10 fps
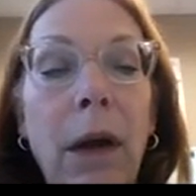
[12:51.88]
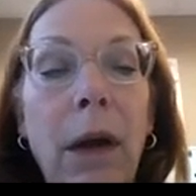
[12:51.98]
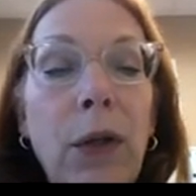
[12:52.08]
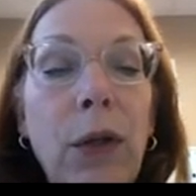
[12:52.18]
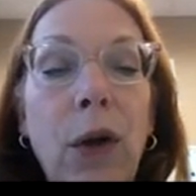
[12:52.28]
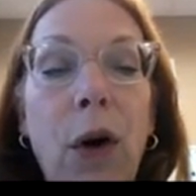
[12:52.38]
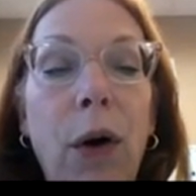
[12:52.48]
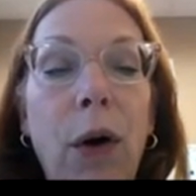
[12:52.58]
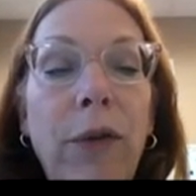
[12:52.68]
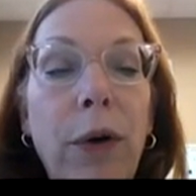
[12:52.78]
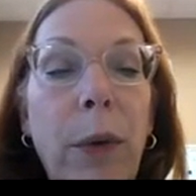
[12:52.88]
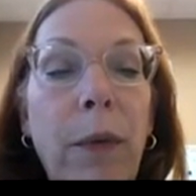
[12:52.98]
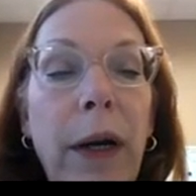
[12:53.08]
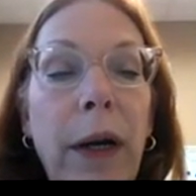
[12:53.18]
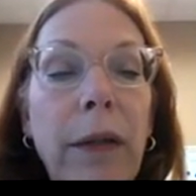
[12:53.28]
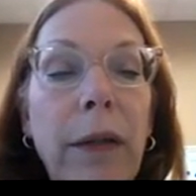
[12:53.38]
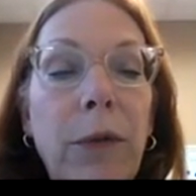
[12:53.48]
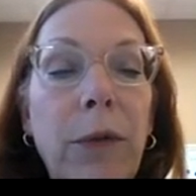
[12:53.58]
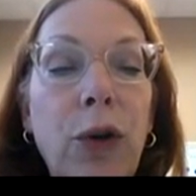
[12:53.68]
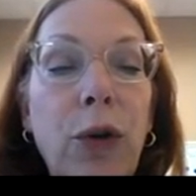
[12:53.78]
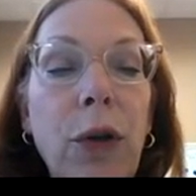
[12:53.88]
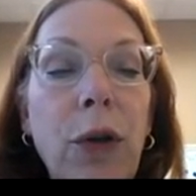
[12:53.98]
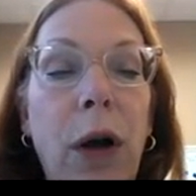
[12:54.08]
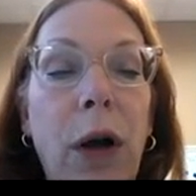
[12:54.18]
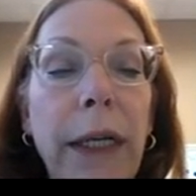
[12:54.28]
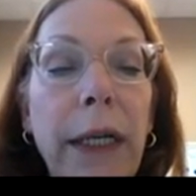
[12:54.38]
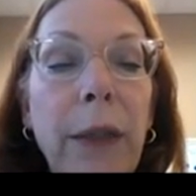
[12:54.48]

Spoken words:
So, of course, we want to choose all 6